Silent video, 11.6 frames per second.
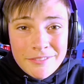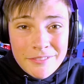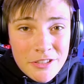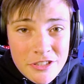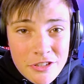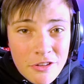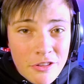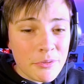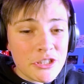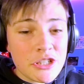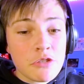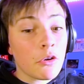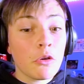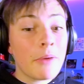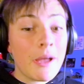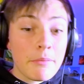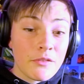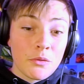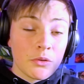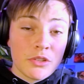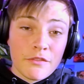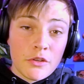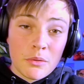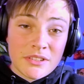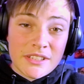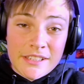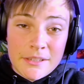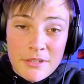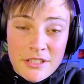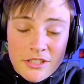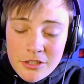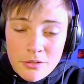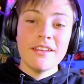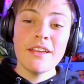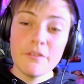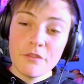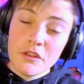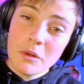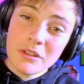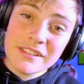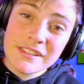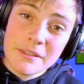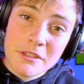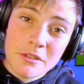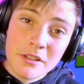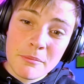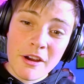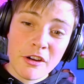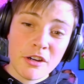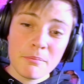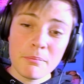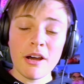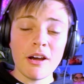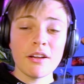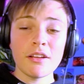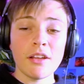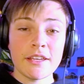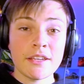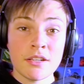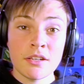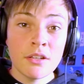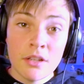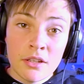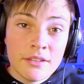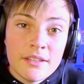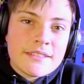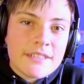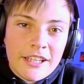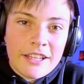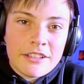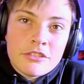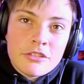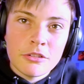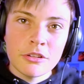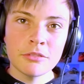another British one, or maybe if you want to see me do an American park like Disneyland or